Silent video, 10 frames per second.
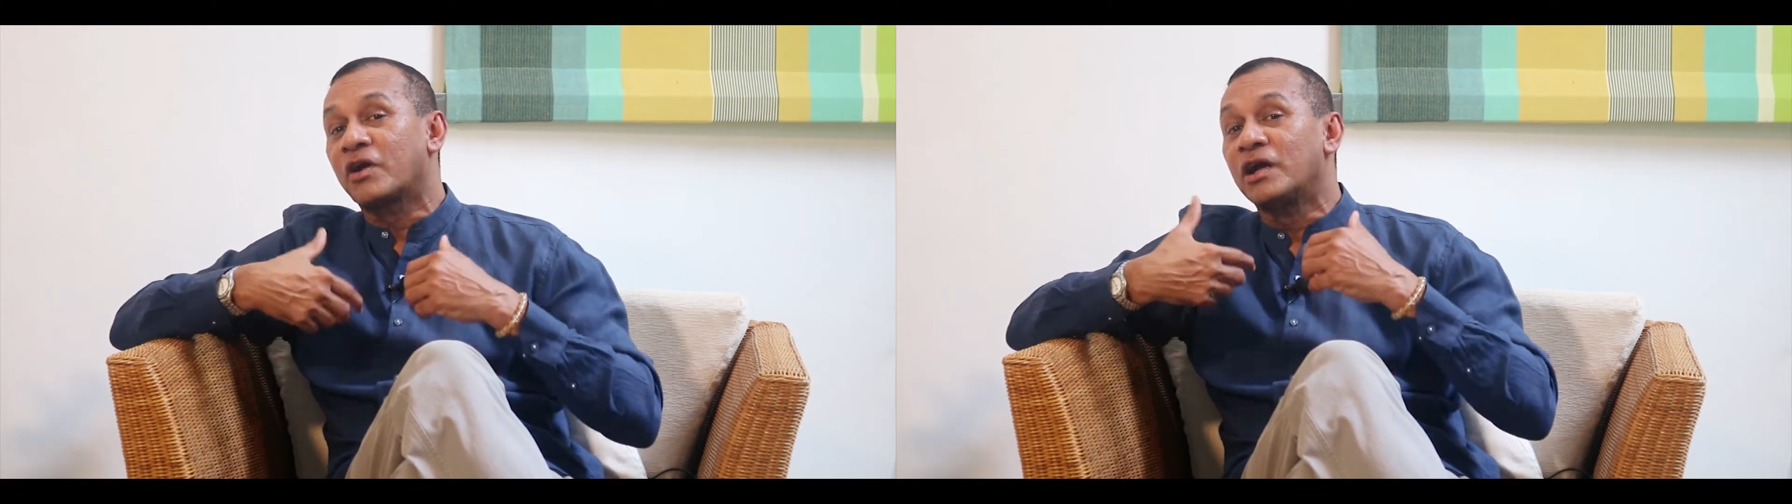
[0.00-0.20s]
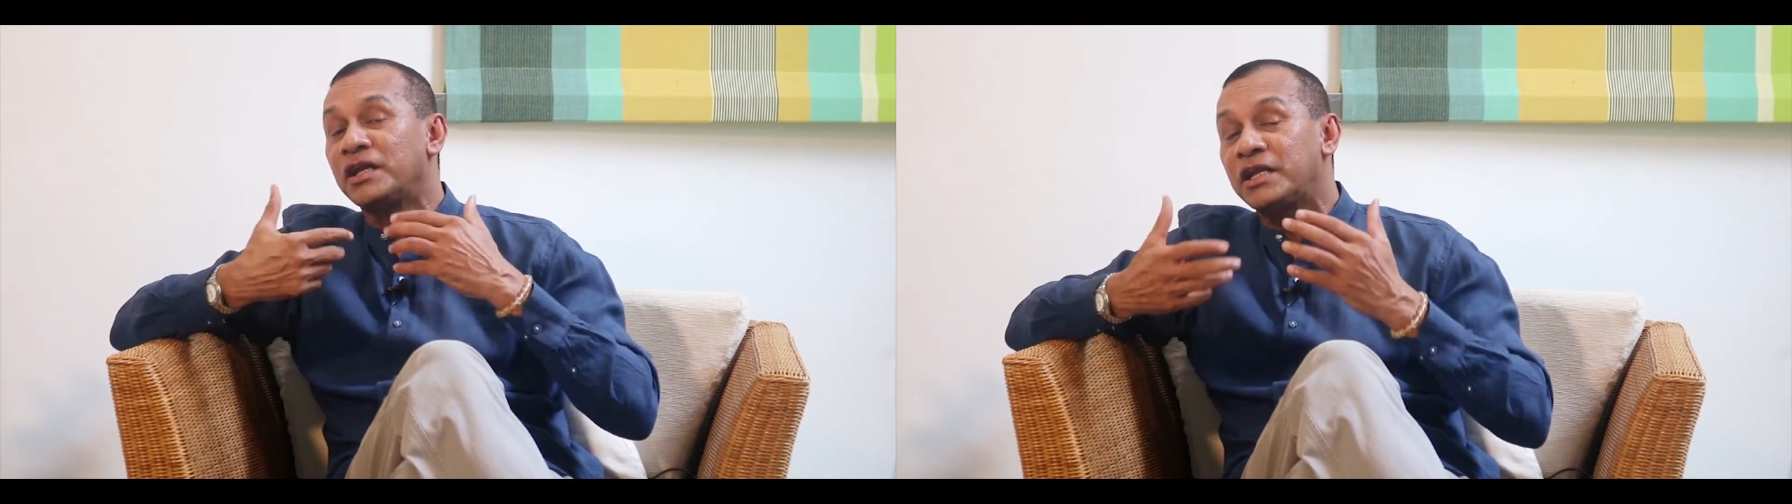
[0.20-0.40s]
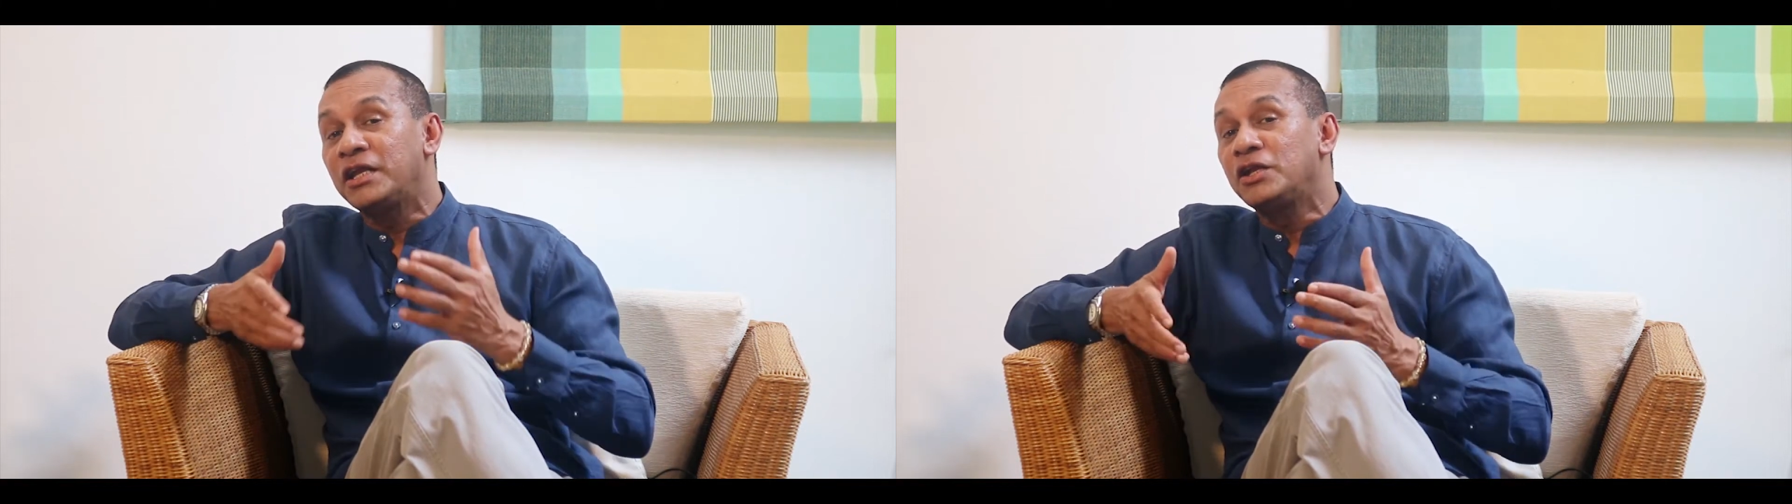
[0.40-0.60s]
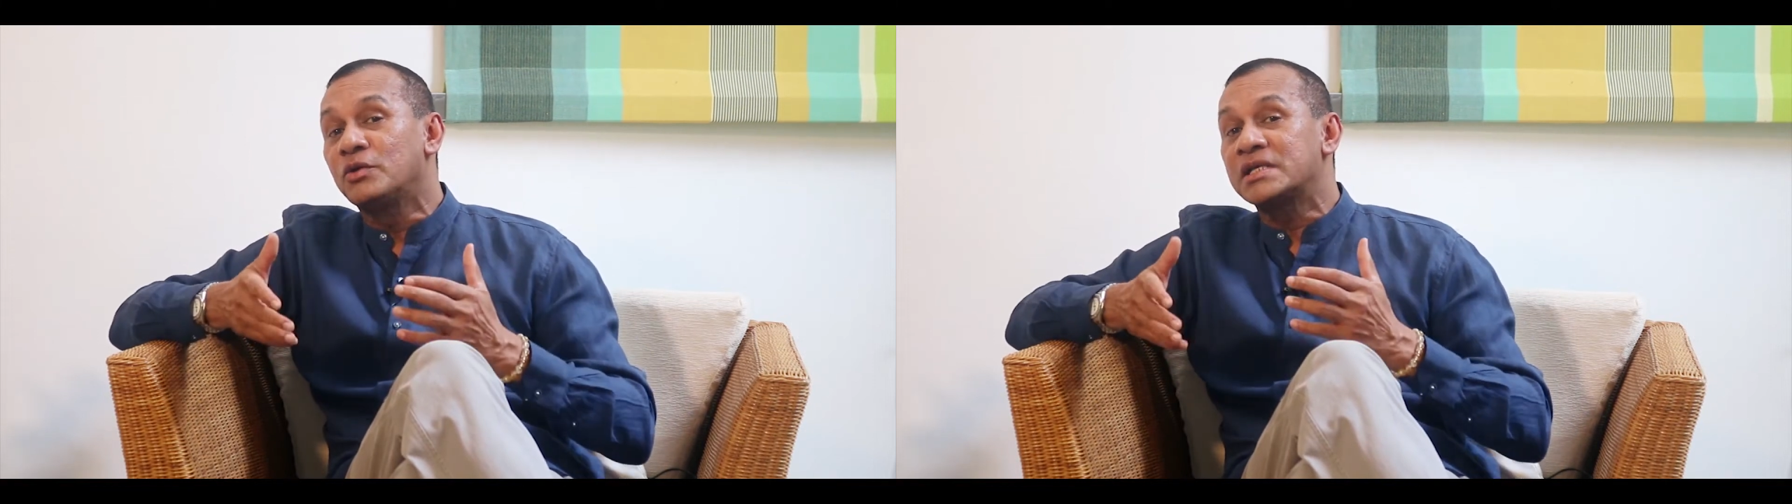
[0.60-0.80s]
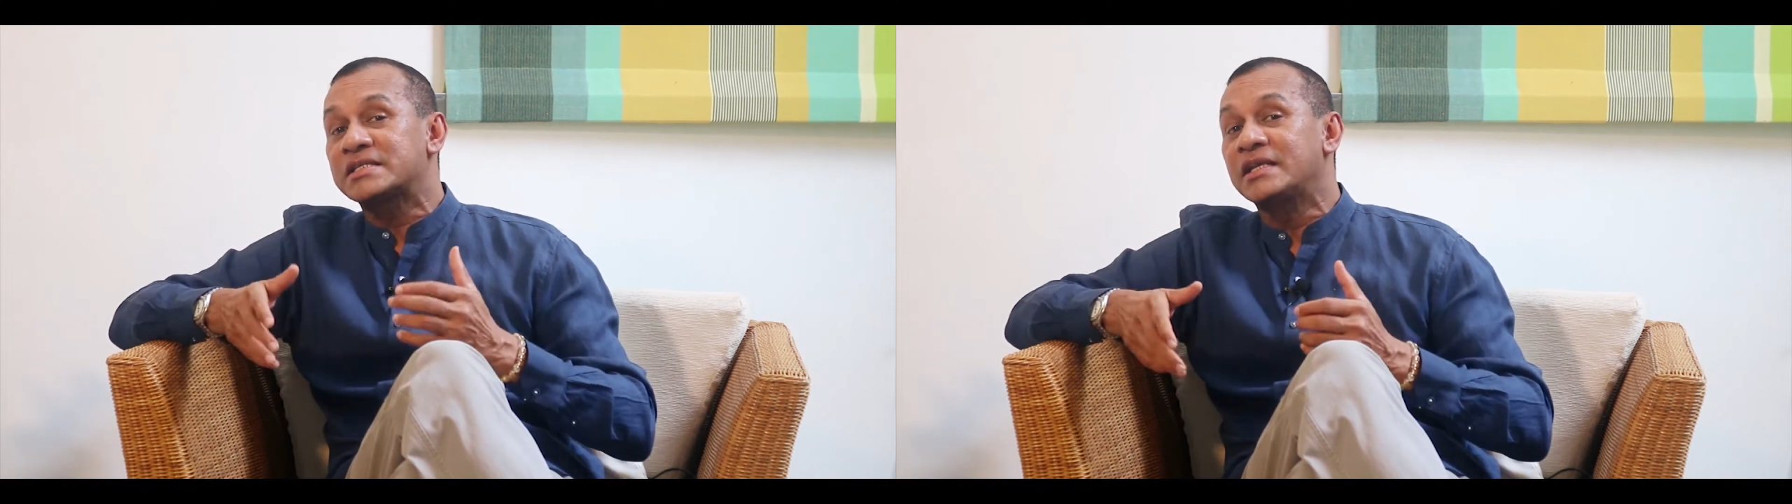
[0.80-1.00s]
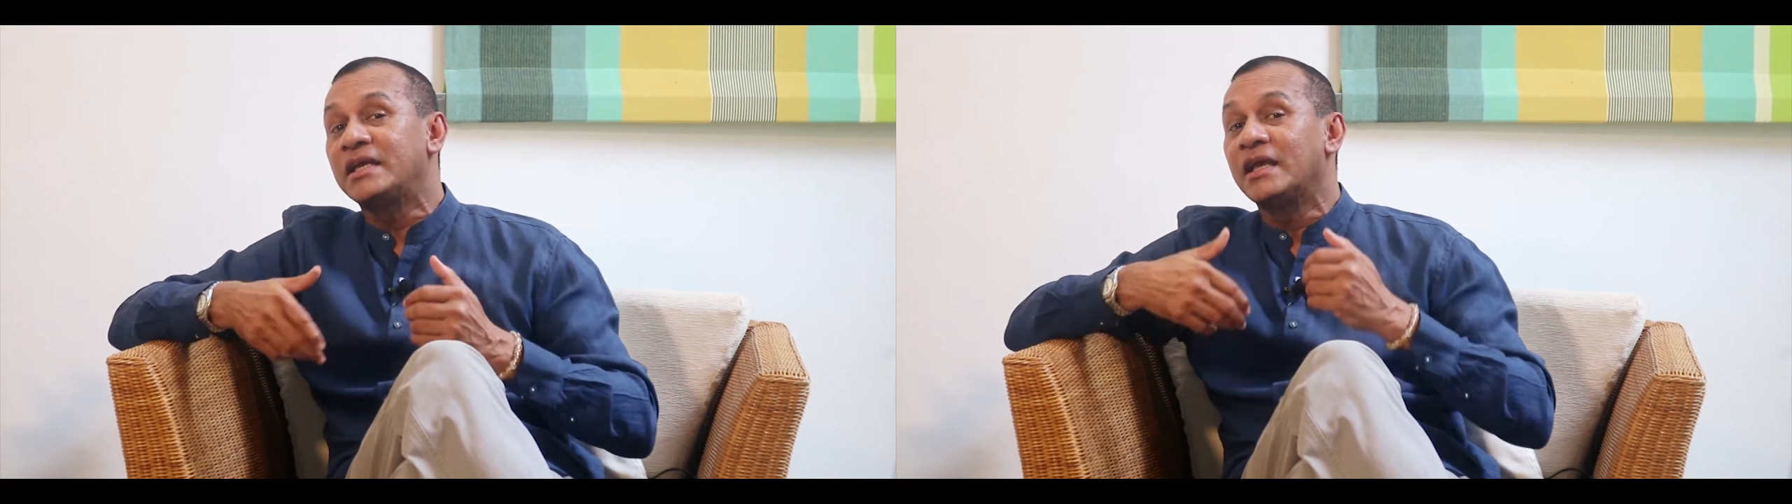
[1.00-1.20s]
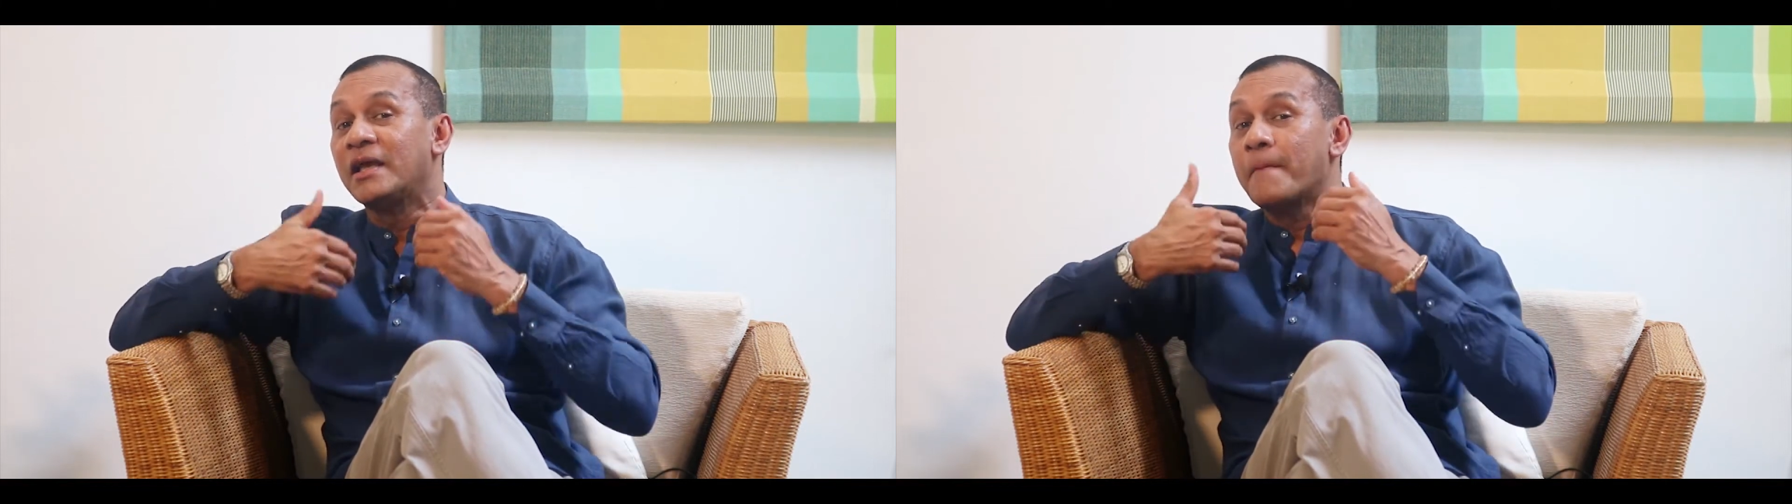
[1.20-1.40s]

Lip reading: continuously